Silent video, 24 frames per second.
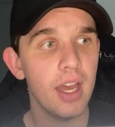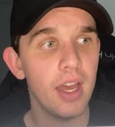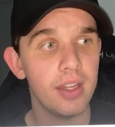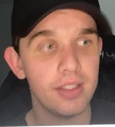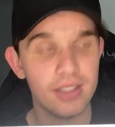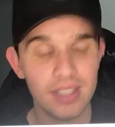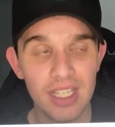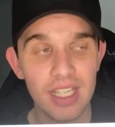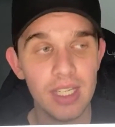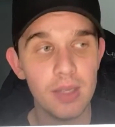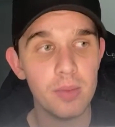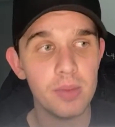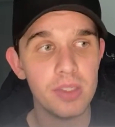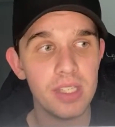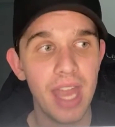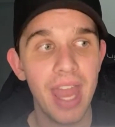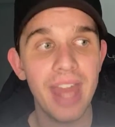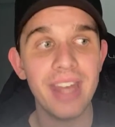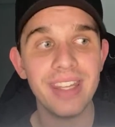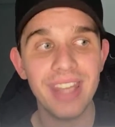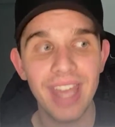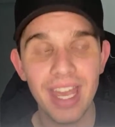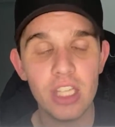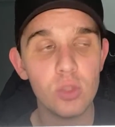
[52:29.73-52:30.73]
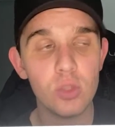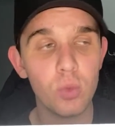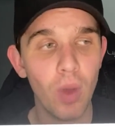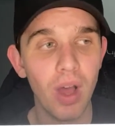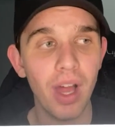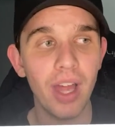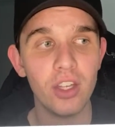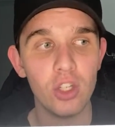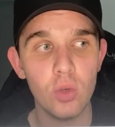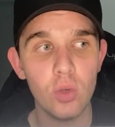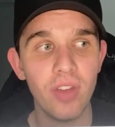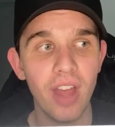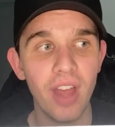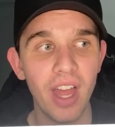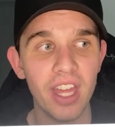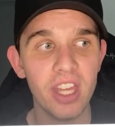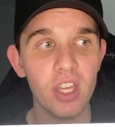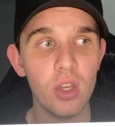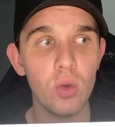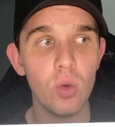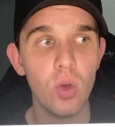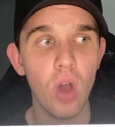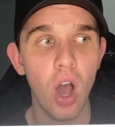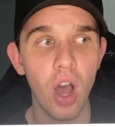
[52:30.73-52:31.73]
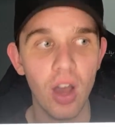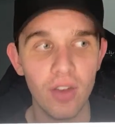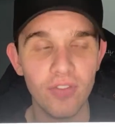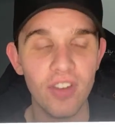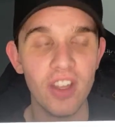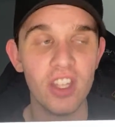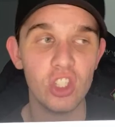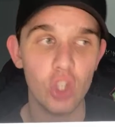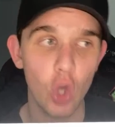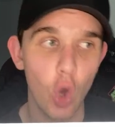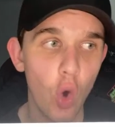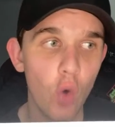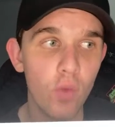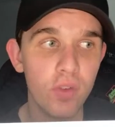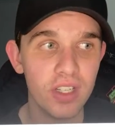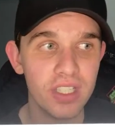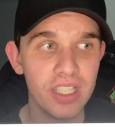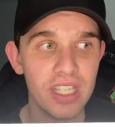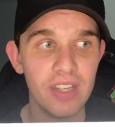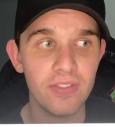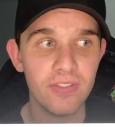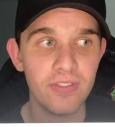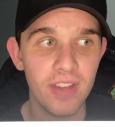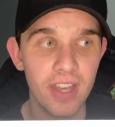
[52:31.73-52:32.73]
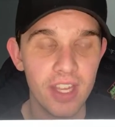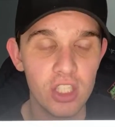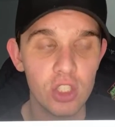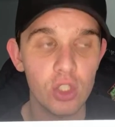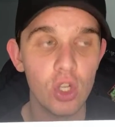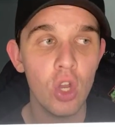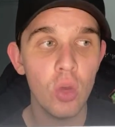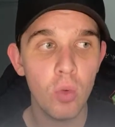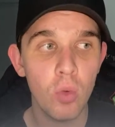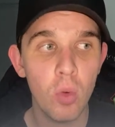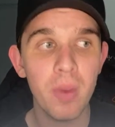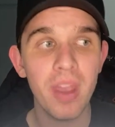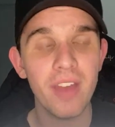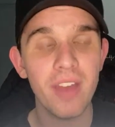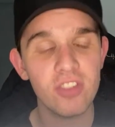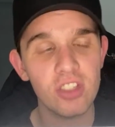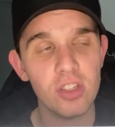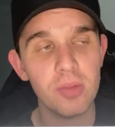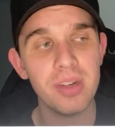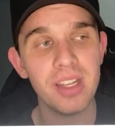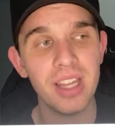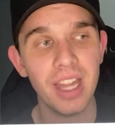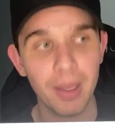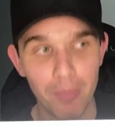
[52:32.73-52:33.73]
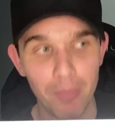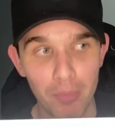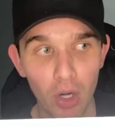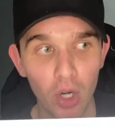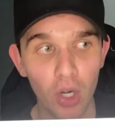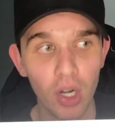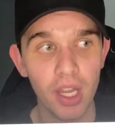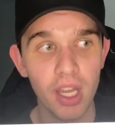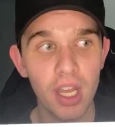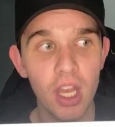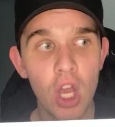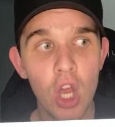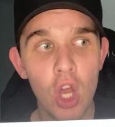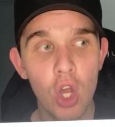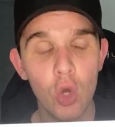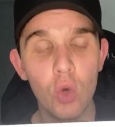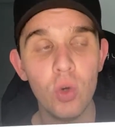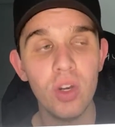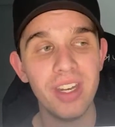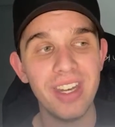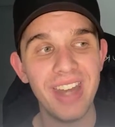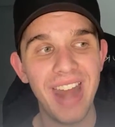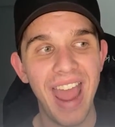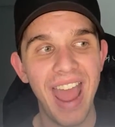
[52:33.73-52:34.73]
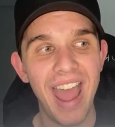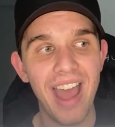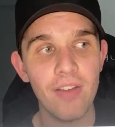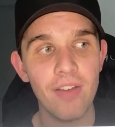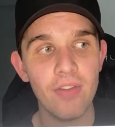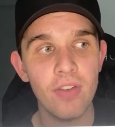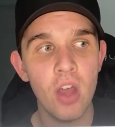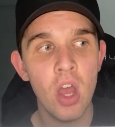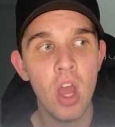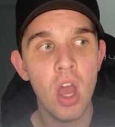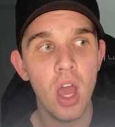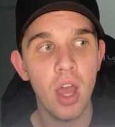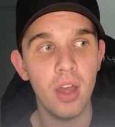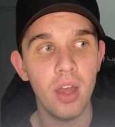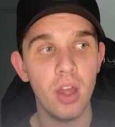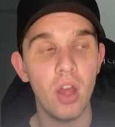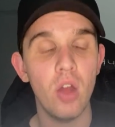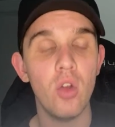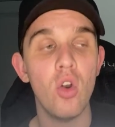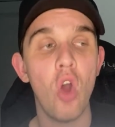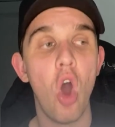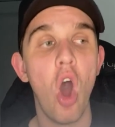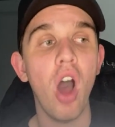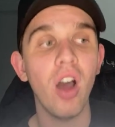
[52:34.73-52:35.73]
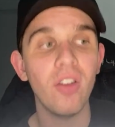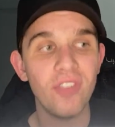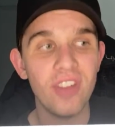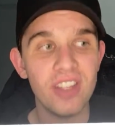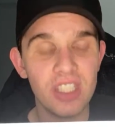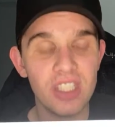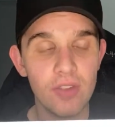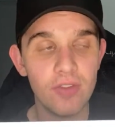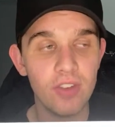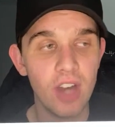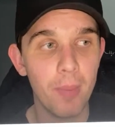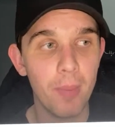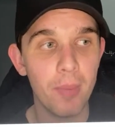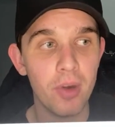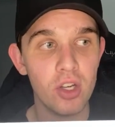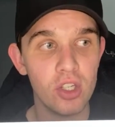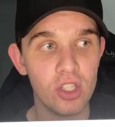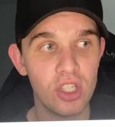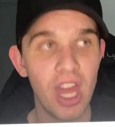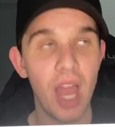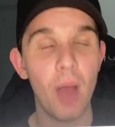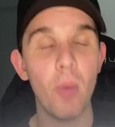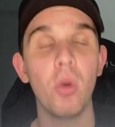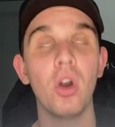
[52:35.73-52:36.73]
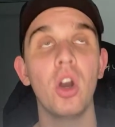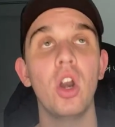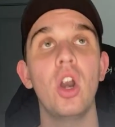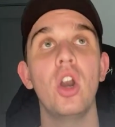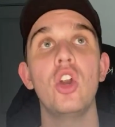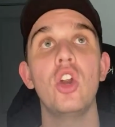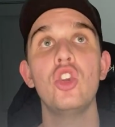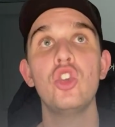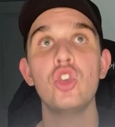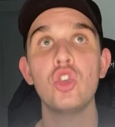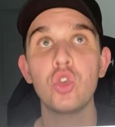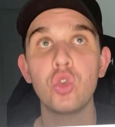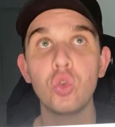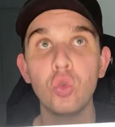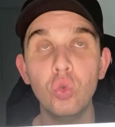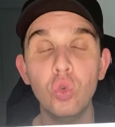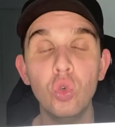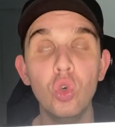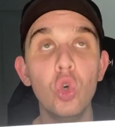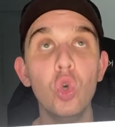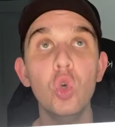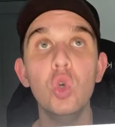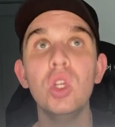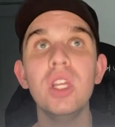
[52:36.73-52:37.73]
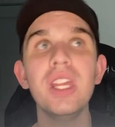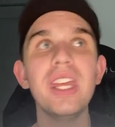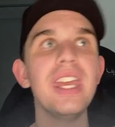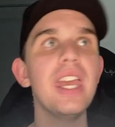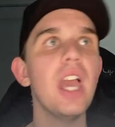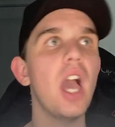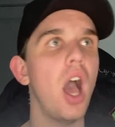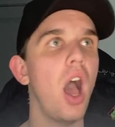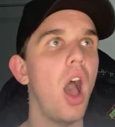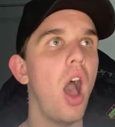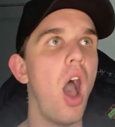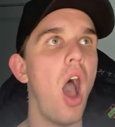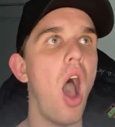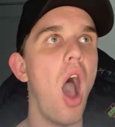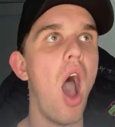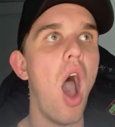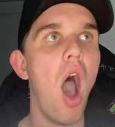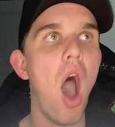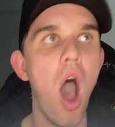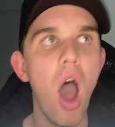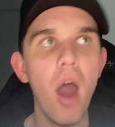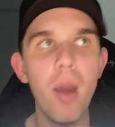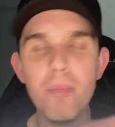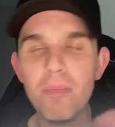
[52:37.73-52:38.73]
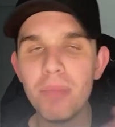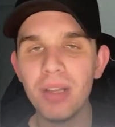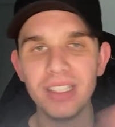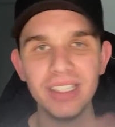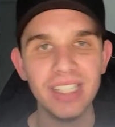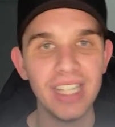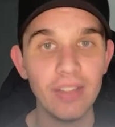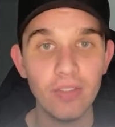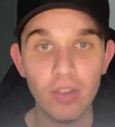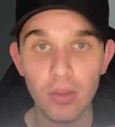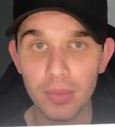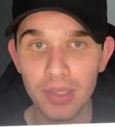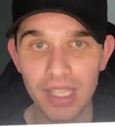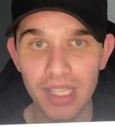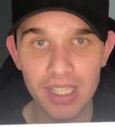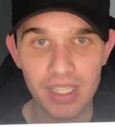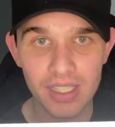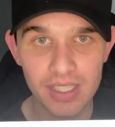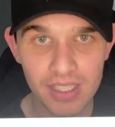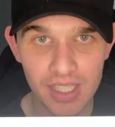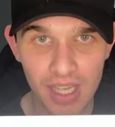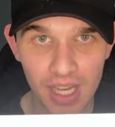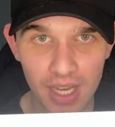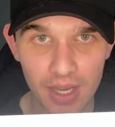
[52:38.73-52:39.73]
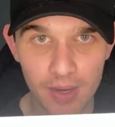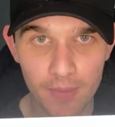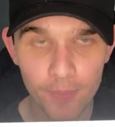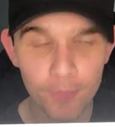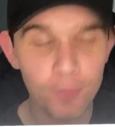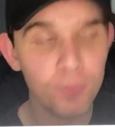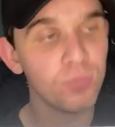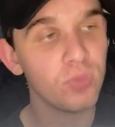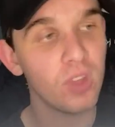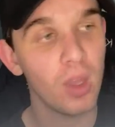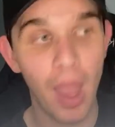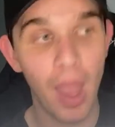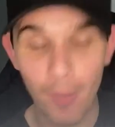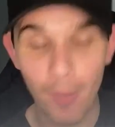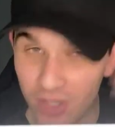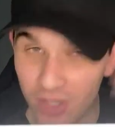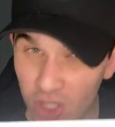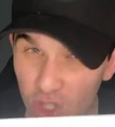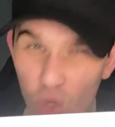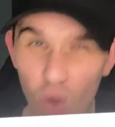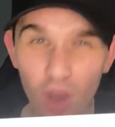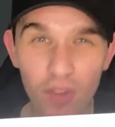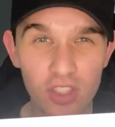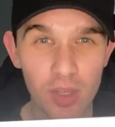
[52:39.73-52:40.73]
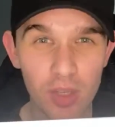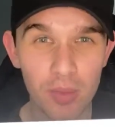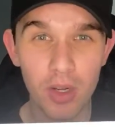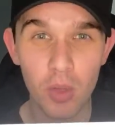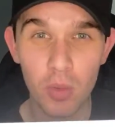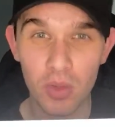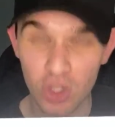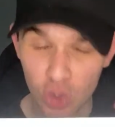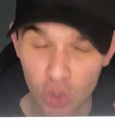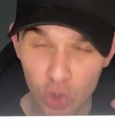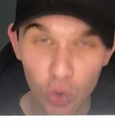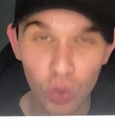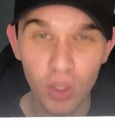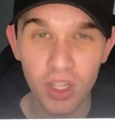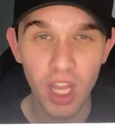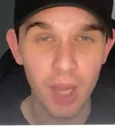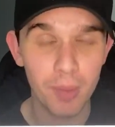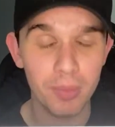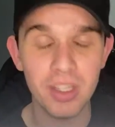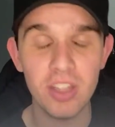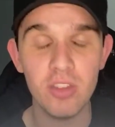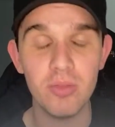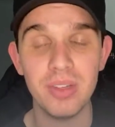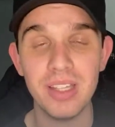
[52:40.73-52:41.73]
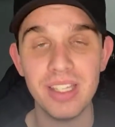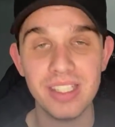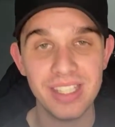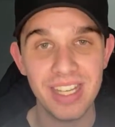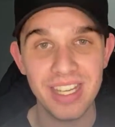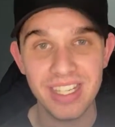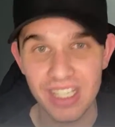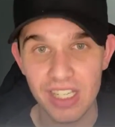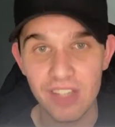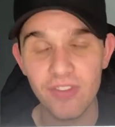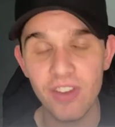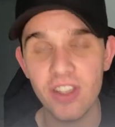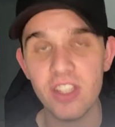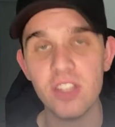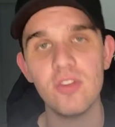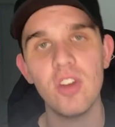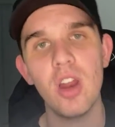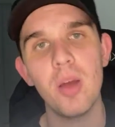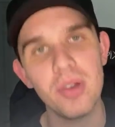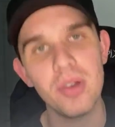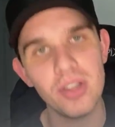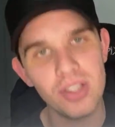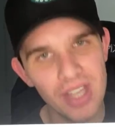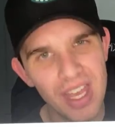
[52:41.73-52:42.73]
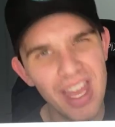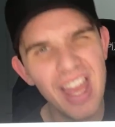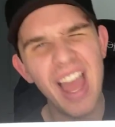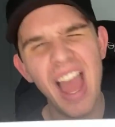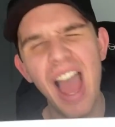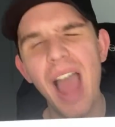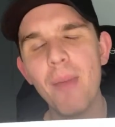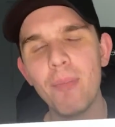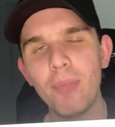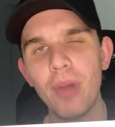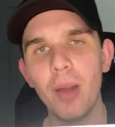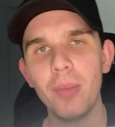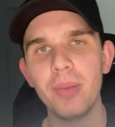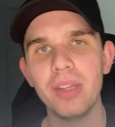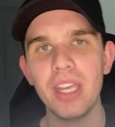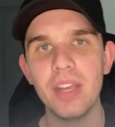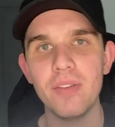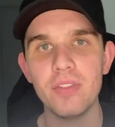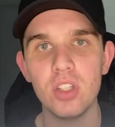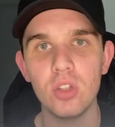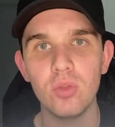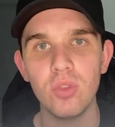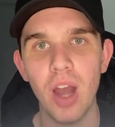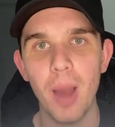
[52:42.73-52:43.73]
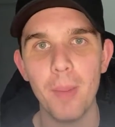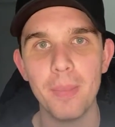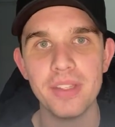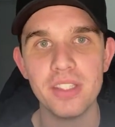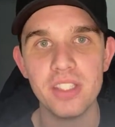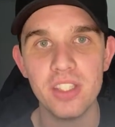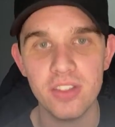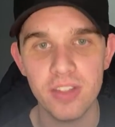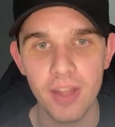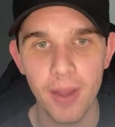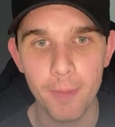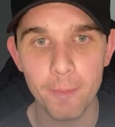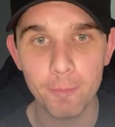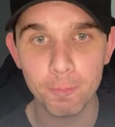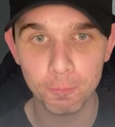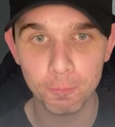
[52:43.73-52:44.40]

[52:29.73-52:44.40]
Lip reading: teams. And yes, while I do value offense over defense, when we have somebody like Murray who didn't have offensive numbers that were truly unbelievably insane, and we do have somebody with truly unbelievably insane defensive numbers, I'd probably give it to Robinson there.